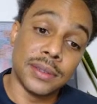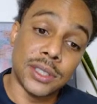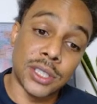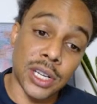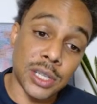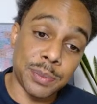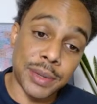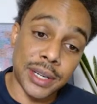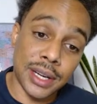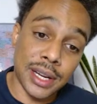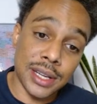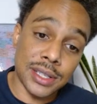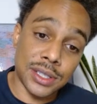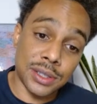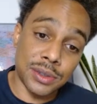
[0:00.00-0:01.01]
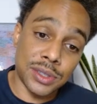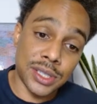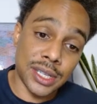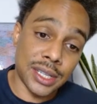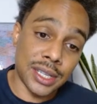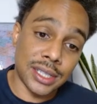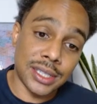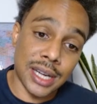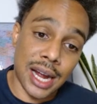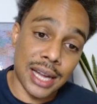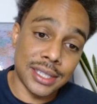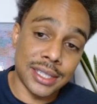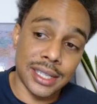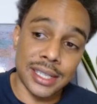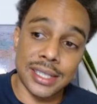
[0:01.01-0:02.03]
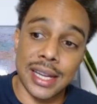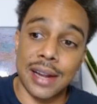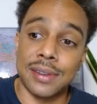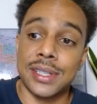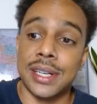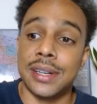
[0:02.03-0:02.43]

just because you see these consonant sounds